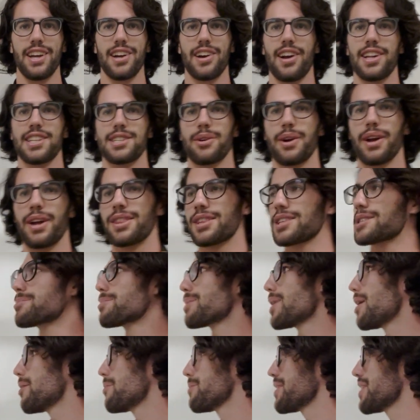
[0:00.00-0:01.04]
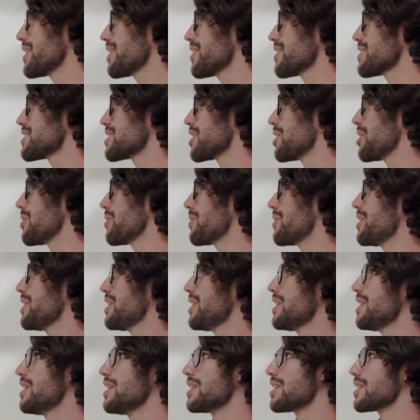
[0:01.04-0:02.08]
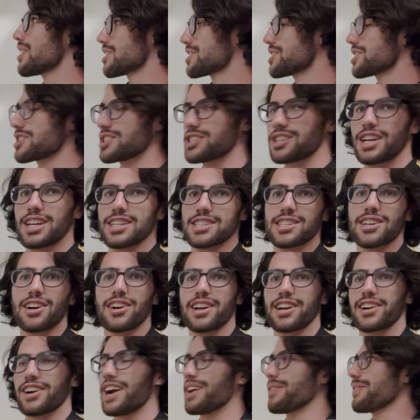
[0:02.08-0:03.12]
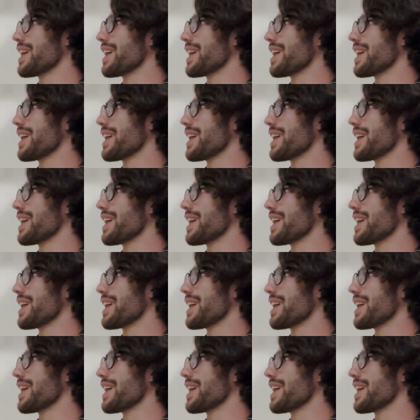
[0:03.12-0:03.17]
All right, so we got this problem here. So let's just get started, right?